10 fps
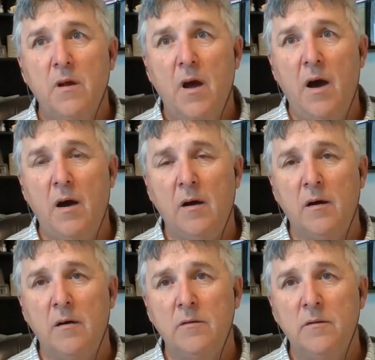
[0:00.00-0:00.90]

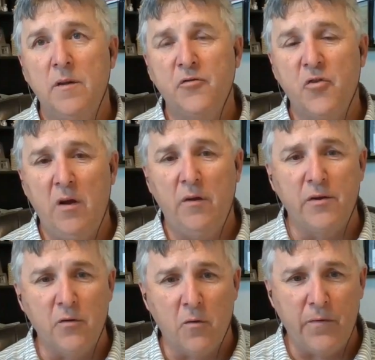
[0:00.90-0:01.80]
the trail in
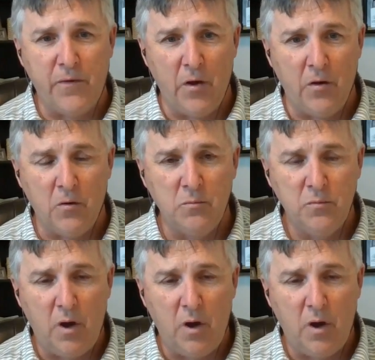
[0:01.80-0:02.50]
the North Dome